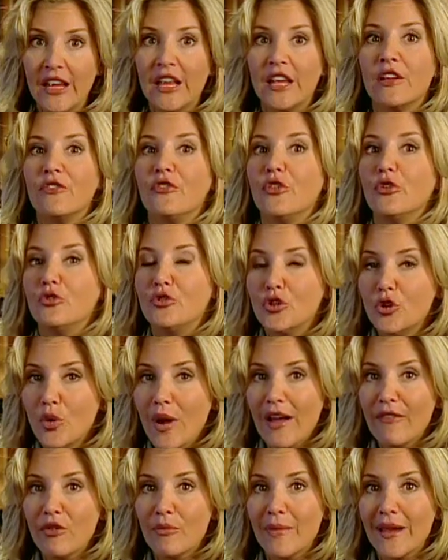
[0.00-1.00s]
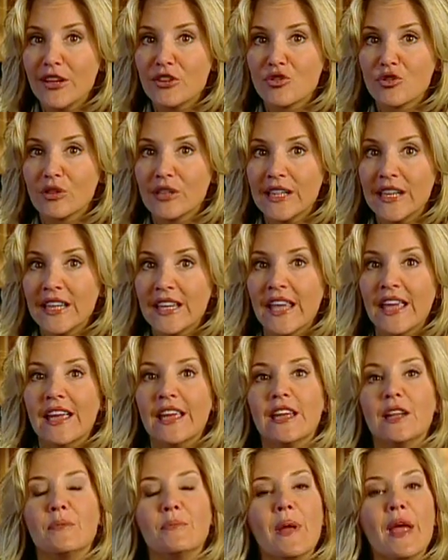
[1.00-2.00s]
If you do have a major leak,
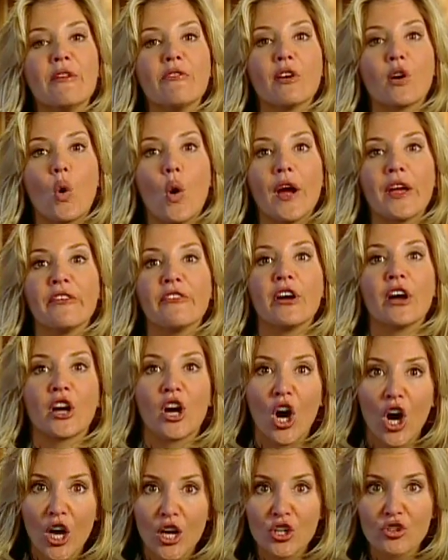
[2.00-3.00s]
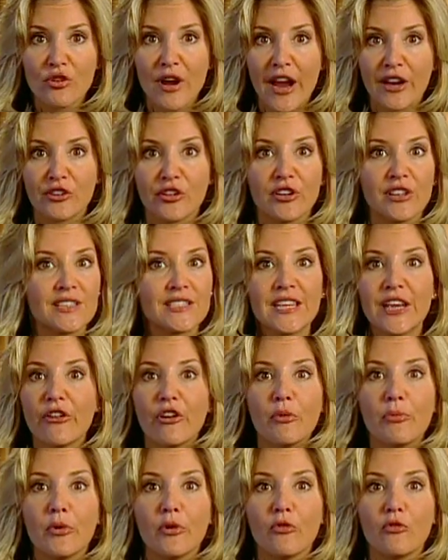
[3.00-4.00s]
it may require a contractor to
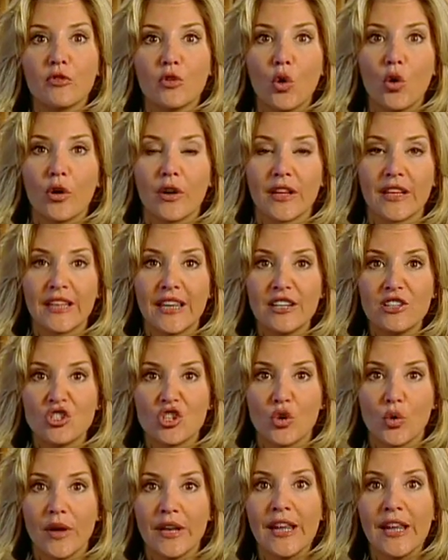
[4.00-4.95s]
tear up your floor to get to